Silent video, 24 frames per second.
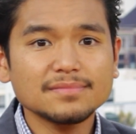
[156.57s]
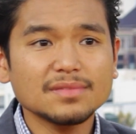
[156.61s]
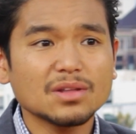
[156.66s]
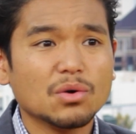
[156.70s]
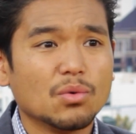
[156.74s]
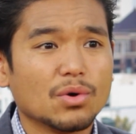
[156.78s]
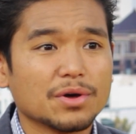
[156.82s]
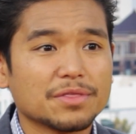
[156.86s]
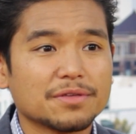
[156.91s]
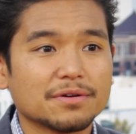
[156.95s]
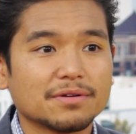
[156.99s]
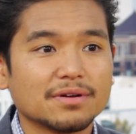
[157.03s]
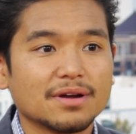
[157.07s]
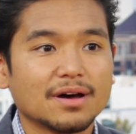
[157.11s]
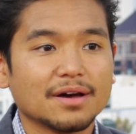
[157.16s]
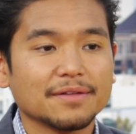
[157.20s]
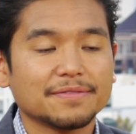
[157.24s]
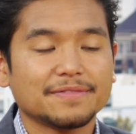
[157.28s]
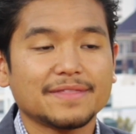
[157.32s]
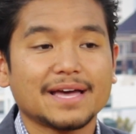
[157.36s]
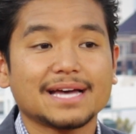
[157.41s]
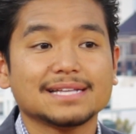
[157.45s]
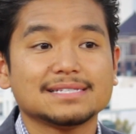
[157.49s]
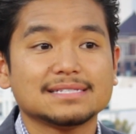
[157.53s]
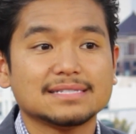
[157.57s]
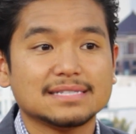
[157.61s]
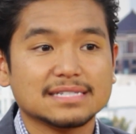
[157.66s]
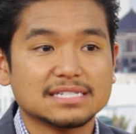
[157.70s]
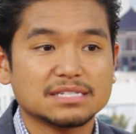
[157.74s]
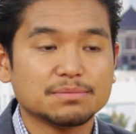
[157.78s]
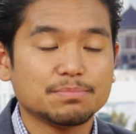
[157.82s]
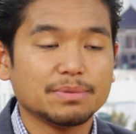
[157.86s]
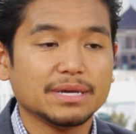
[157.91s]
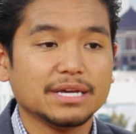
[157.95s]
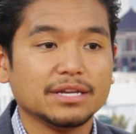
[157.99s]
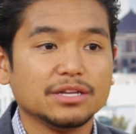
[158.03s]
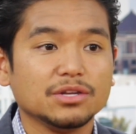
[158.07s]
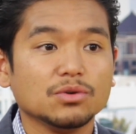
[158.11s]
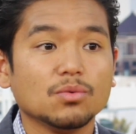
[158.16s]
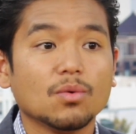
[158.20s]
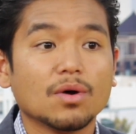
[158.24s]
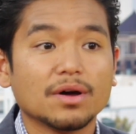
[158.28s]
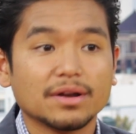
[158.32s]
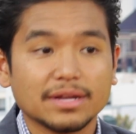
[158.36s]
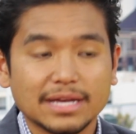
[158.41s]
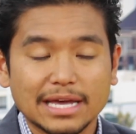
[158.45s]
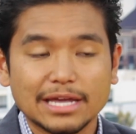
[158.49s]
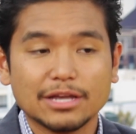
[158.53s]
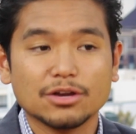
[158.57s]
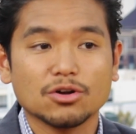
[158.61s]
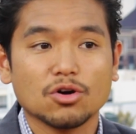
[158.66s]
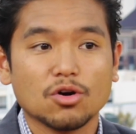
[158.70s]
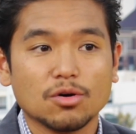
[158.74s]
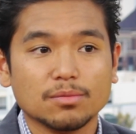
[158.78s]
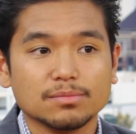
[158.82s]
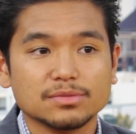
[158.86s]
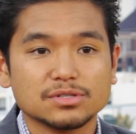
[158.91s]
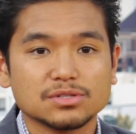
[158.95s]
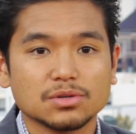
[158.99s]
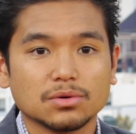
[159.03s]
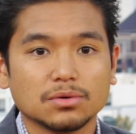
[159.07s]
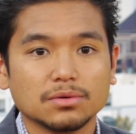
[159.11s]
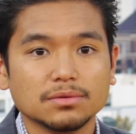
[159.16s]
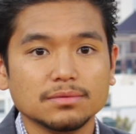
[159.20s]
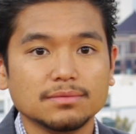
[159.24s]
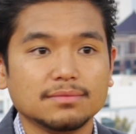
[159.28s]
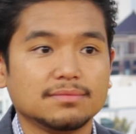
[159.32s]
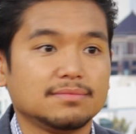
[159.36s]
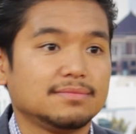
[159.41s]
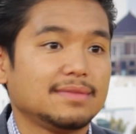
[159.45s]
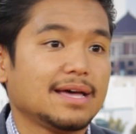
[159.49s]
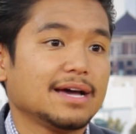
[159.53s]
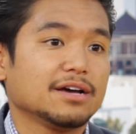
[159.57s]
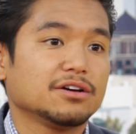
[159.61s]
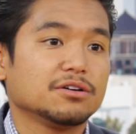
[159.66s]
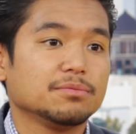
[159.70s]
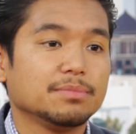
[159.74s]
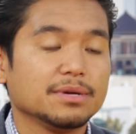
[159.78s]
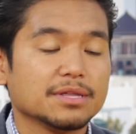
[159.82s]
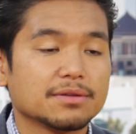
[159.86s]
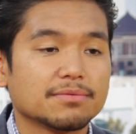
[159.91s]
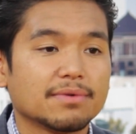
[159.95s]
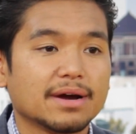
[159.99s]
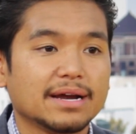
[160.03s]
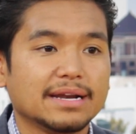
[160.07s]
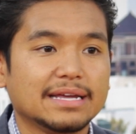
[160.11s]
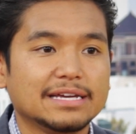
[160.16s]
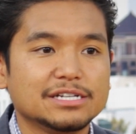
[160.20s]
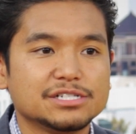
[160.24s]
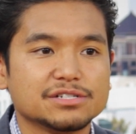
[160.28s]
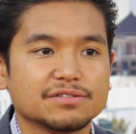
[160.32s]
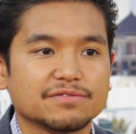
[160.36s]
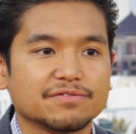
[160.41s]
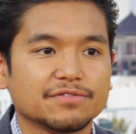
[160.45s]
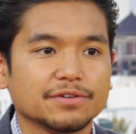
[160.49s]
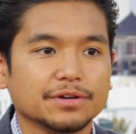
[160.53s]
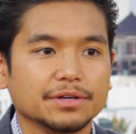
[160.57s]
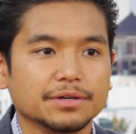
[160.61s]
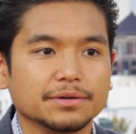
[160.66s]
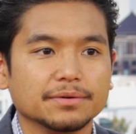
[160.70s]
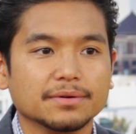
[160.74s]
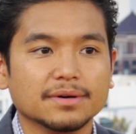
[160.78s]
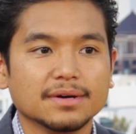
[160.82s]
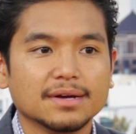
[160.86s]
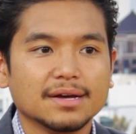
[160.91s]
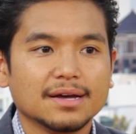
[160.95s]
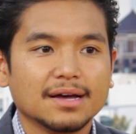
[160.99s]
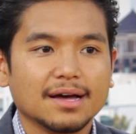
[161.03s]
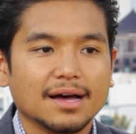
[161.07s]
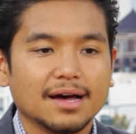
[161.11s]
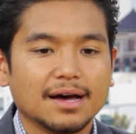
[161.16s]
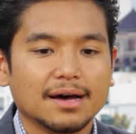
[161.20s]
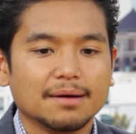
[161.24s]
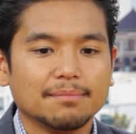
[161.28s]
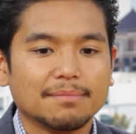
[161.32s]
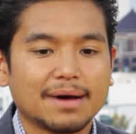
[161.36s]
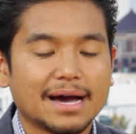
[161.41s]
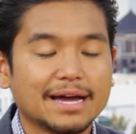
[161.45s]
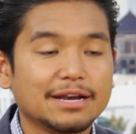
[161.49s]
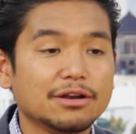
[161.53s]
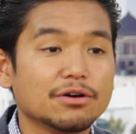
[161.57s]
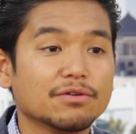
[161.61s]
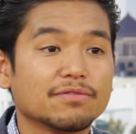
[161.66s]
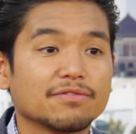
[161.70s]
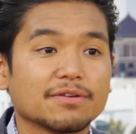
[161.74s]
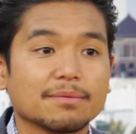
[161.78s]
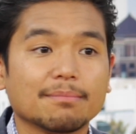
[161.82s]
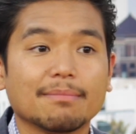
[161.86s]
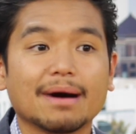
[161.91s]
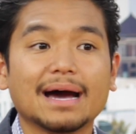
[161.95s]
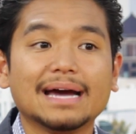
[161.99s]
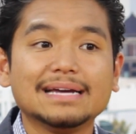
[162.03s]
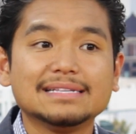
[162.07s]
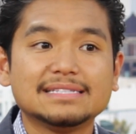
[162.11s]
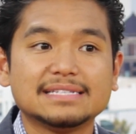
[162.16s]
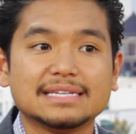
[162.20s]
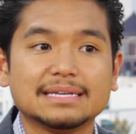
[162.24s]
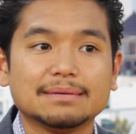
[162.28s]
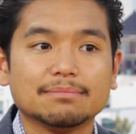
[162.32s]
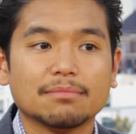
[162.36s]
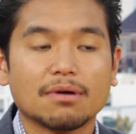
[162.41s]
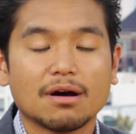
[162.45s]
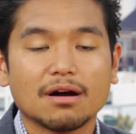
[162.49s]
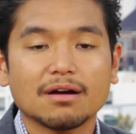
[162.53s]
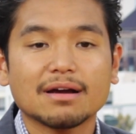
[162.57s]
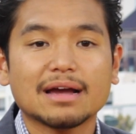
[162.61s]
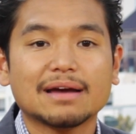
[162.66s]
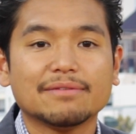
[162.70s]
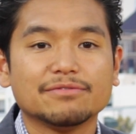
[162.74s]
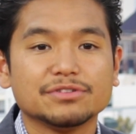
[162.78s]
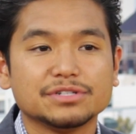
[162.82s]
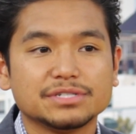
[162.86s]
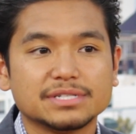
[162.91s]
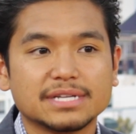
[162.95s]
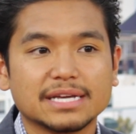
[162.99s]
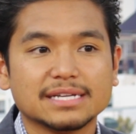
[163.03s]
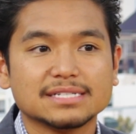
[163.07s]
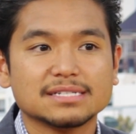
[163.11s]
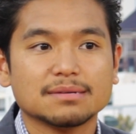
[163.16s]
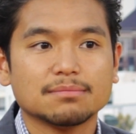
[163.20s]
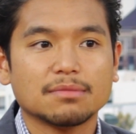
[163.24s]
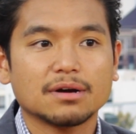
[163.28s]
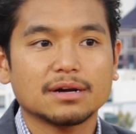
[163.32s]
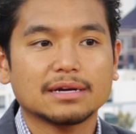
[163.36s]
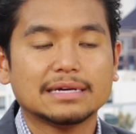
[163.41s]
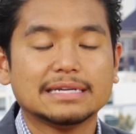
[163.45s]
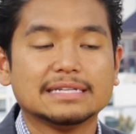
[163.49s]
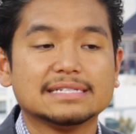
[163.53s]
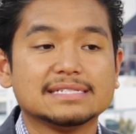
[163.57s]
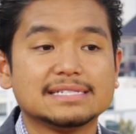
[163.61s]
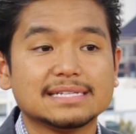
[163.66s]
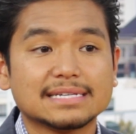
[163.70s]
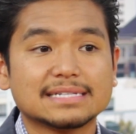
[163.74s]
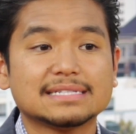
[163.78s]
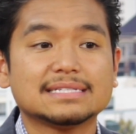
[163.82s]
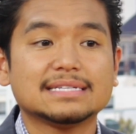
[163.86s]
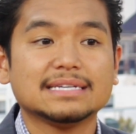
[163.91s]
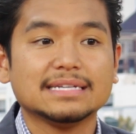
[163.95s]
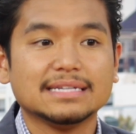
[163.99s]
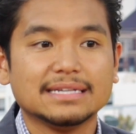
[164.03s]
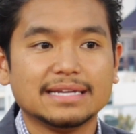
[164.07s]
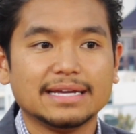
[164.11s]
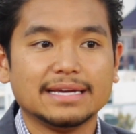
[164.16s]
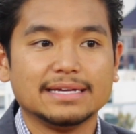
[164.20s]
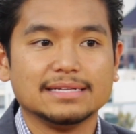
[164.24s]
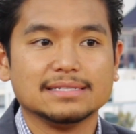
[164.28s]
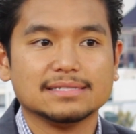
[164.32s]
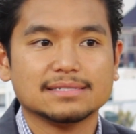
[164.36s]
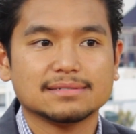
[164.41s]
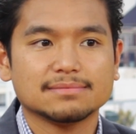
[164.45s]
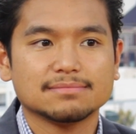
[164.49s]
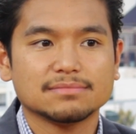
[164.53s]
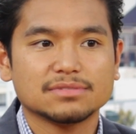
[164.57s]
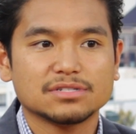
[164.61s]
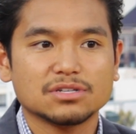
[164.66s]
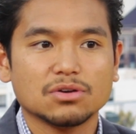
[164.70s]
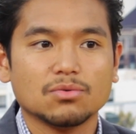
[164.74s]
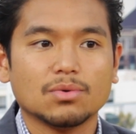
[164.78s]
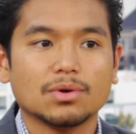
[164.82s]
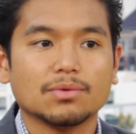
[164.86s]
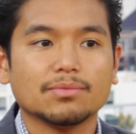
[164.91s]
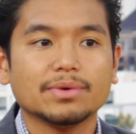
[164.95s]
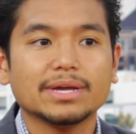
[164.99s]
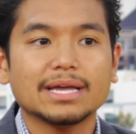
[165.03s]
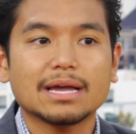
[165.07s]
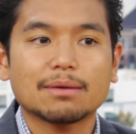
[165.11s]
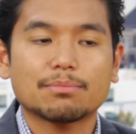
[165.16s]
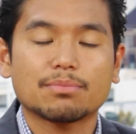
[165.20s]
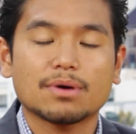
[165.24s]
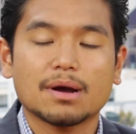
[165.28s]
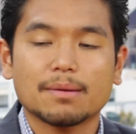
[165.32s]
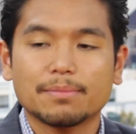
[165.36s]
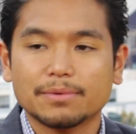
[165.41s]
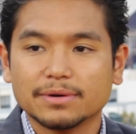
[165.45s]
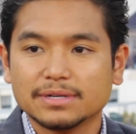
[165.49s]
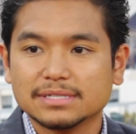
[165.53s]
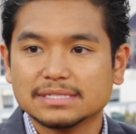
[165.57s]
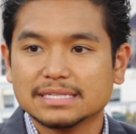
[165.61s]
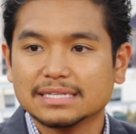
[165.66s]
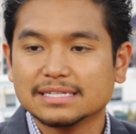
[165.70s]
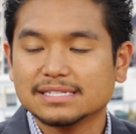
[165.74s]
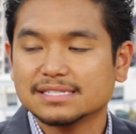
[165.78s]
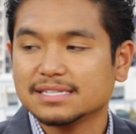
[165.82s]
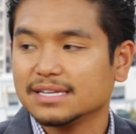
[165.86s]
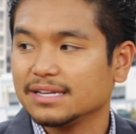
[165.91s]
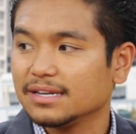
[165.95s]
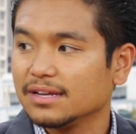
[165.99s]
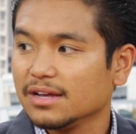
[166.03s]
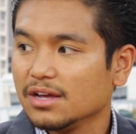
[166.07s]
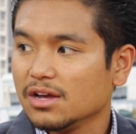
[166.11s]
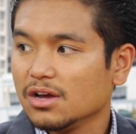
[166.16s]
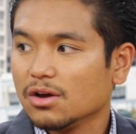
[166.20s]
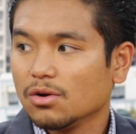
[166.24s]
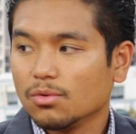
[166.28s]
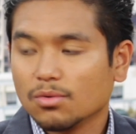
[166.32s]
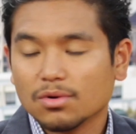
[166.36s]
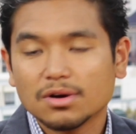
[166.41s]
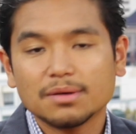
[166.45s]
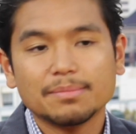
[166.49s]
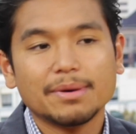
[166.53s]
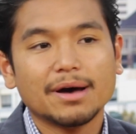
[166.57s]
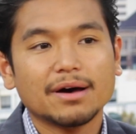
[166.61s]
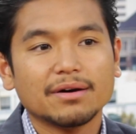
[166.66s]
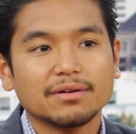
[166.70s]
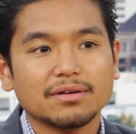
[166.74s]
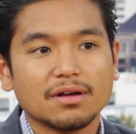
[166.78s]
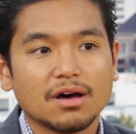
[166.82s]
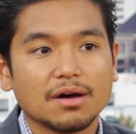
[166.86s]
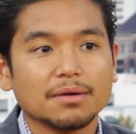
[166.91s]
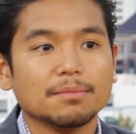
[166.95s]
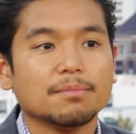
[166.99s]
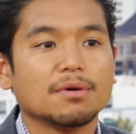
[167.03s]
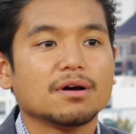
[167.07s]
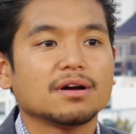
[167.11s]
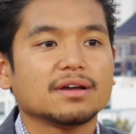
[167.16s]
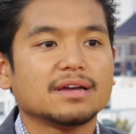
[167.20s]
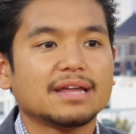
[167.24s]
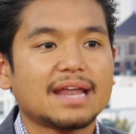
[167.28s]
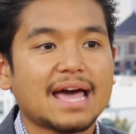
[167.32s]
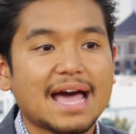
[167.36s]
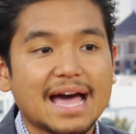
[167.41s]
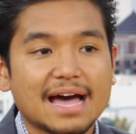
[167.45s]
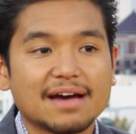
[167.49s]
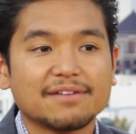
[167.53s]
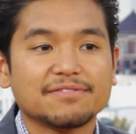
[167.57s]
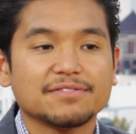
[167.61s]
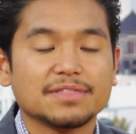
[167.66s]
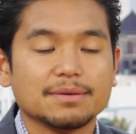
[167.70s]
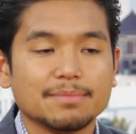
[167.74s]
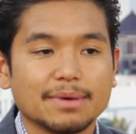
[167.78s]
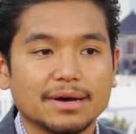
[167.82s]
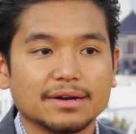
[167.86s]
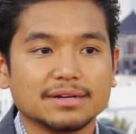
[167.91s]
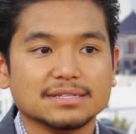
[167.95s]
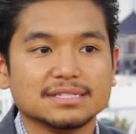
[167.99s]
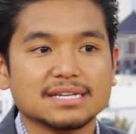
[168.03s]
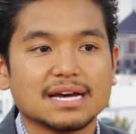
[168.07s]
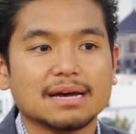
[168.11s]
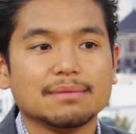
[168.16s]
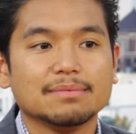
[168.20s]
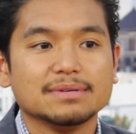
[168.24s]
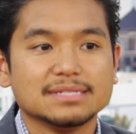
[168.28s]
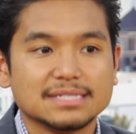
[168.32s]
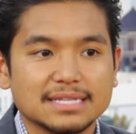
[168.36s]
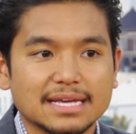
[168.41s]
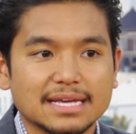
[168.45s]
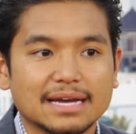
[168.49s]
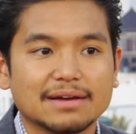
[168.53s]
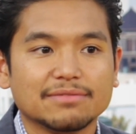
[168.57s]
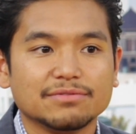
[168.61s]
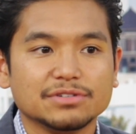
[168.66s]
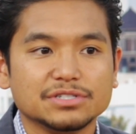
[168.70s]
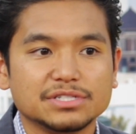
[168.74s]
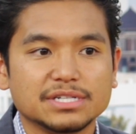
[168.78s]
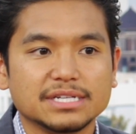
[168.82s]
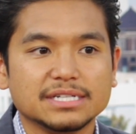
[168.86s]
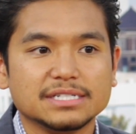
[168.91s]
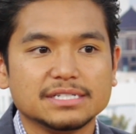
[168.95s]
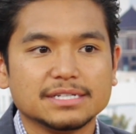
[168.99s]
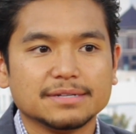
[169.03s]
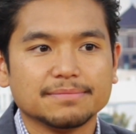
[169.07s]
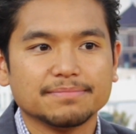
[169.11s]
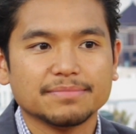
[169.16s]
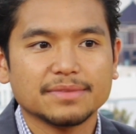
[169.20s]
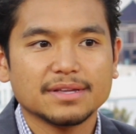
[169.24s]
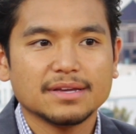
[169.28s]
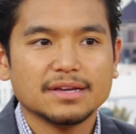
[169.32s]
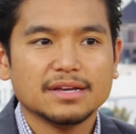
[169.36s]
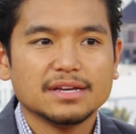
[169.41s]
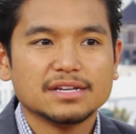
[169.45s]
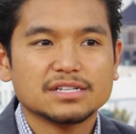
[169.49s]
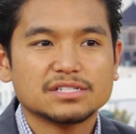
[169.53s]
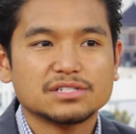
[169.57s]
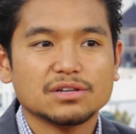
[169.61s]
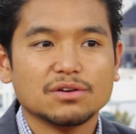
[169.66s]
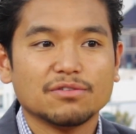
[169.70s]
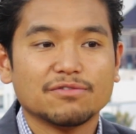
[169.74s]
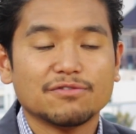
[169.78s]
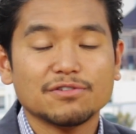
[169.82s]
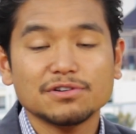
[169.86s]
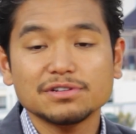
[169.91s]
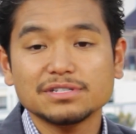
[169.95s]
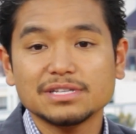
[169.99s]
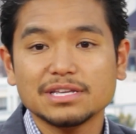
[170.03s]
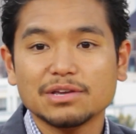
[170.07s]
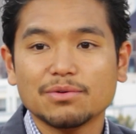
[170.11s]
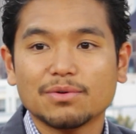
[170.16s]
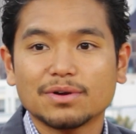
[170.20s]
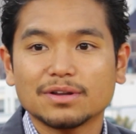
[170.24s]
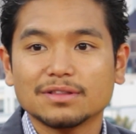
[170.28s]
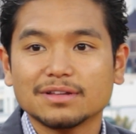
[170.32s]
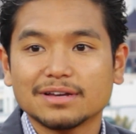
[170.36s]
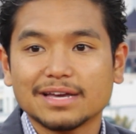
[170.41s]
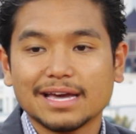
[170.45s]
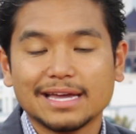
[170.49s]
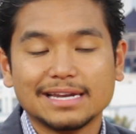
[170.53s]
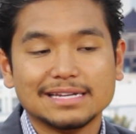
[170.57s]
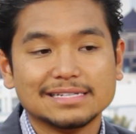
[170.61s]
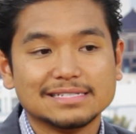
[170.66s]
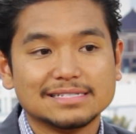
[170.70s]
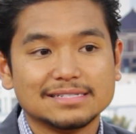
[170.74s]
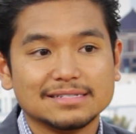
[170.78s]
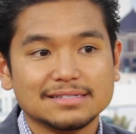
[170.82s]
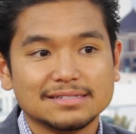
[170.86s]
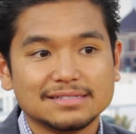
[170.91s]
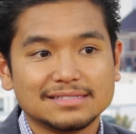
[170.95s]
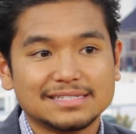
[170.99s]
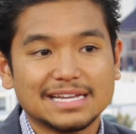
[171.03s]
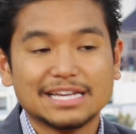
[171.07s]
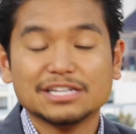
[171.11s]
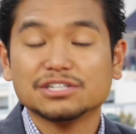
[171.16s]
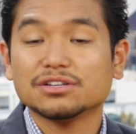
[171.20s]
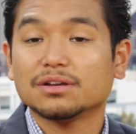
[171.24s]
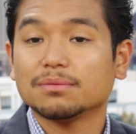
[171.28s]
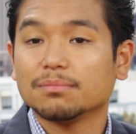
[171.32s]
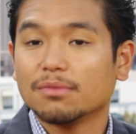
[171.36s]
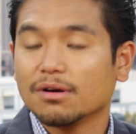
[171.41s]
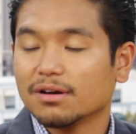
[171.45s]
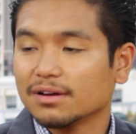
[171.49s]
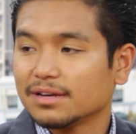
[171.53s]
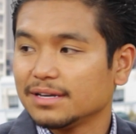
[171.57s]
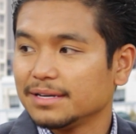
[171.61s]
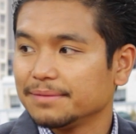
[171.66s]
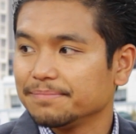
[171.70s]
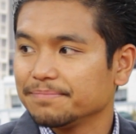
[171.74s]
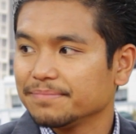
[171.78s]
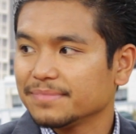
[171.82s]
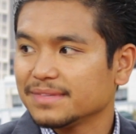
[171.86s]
Whether or not that's the speed you want to get your home sold, that could be the right agent for you. I know for my team, our average days on market is 16 days. So when we get properties listed, we're about on market half the amount of time as the average agent. So first thing you want to look at is days on market.